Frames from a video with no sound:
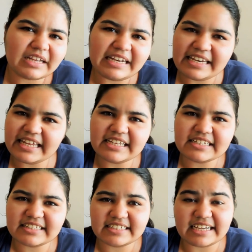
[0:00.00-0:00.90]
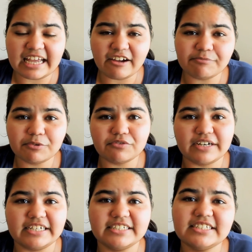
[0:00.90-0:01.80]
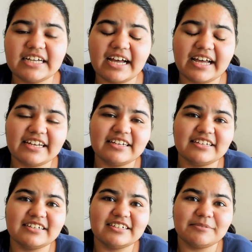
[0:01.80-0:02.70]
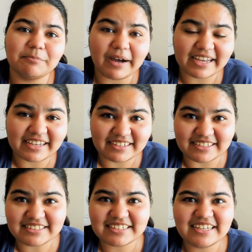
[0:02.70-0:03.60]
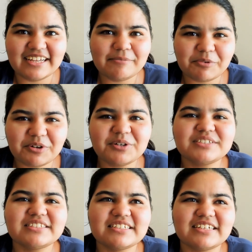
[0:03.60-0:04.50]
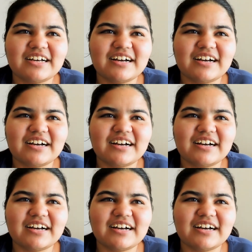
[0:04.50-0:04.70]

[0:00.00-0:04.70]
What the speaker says: link that I have provided and buy it, because